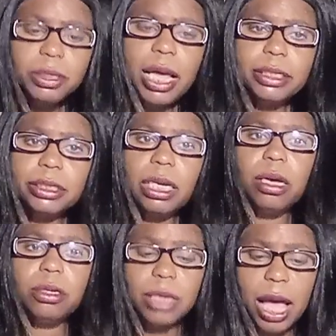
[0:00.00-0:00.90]
they
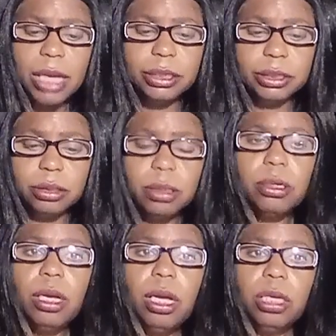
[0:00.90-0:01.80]
acknowledge,
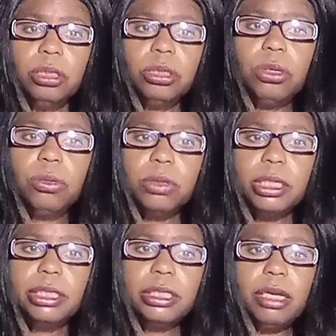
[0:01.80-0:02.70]

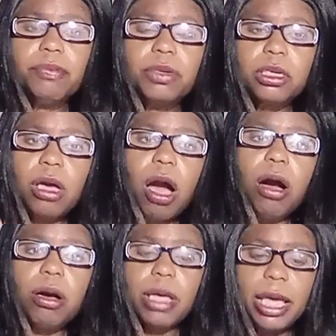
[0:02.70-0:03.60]
if
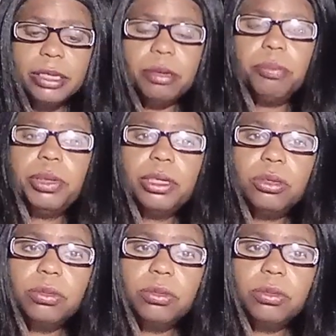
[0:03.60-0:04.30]
God hadn't been on